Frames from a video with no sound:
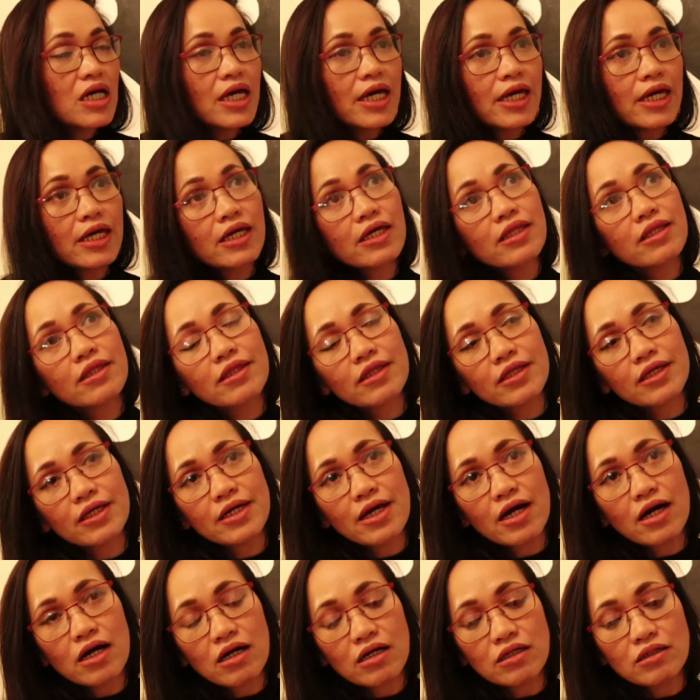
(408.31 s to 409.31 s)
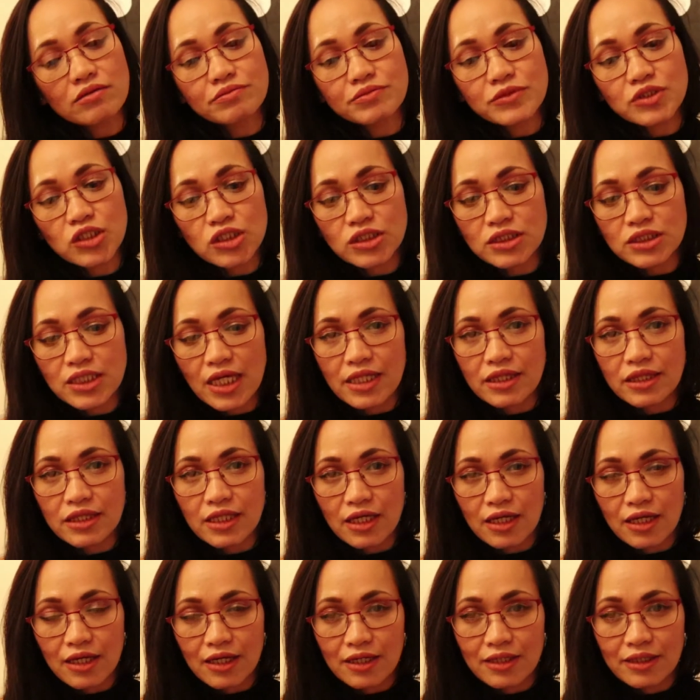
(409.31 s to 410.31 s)
In the
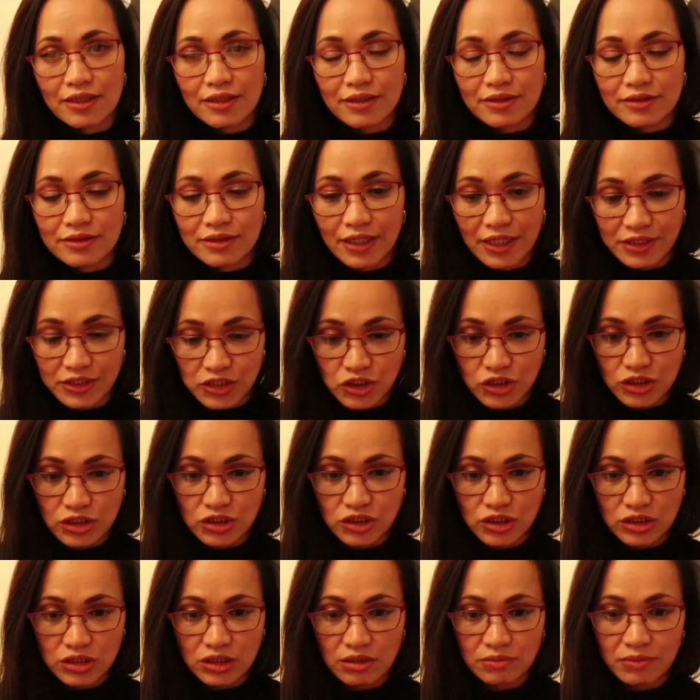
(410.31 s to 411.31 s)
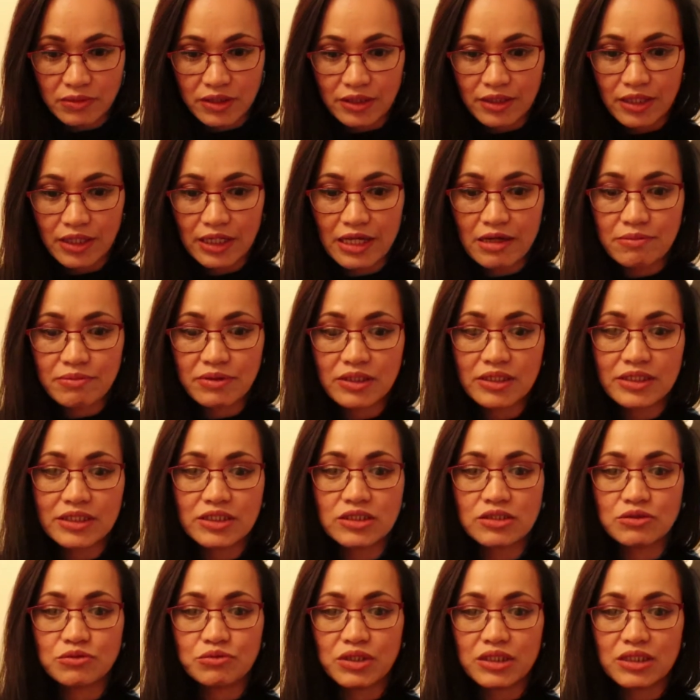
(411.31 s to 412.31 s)
authentic, ladies and gentlemen, the label
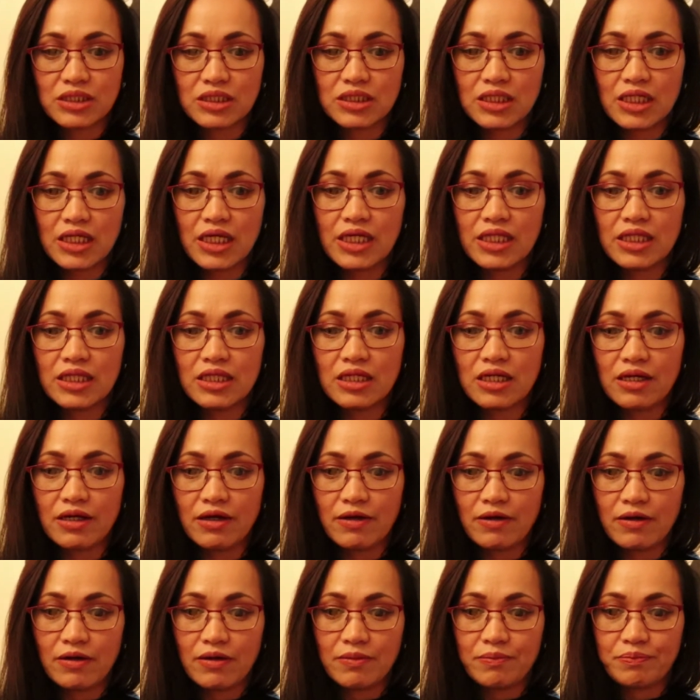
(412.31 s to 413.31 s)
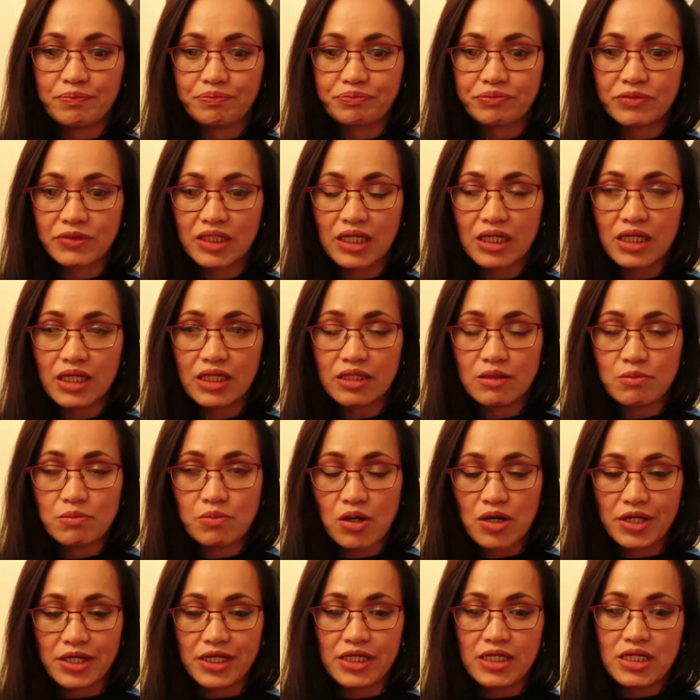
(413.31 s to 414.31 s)
is written in the
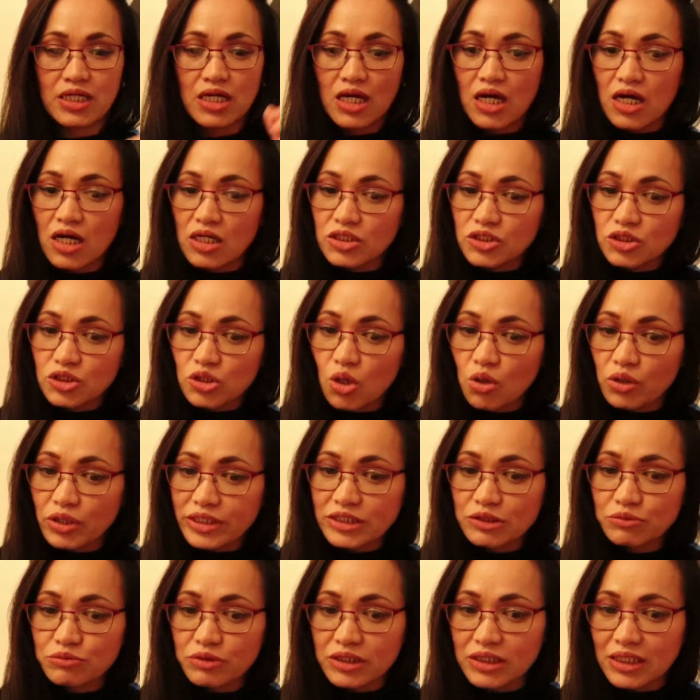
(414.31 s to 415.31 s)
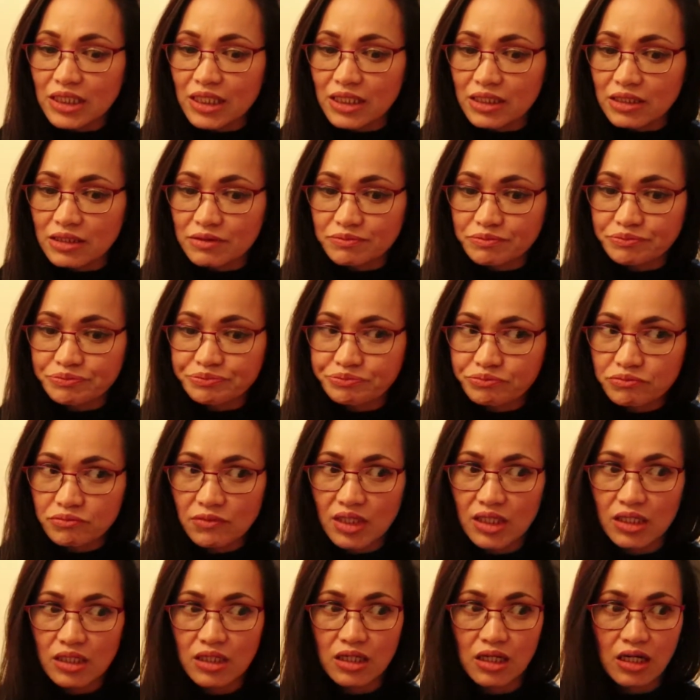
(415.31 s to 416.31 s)
body. So it's written,
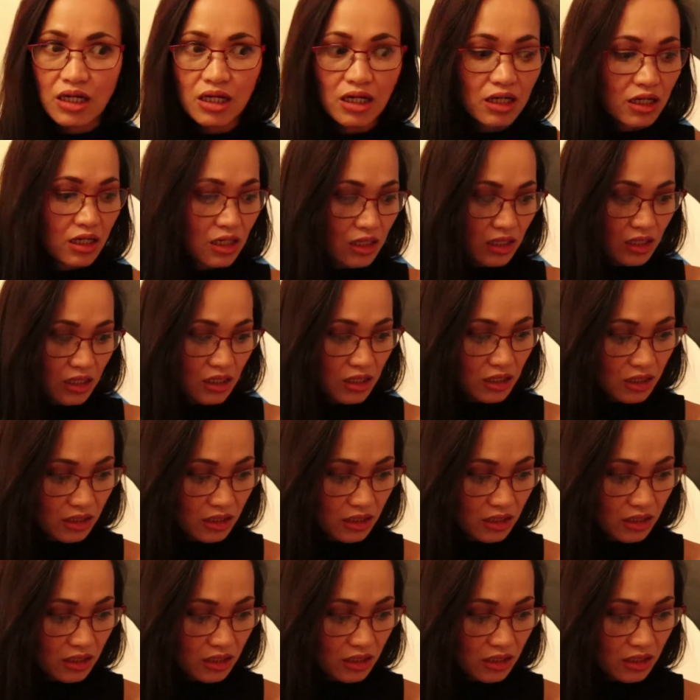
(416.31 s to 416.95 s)
how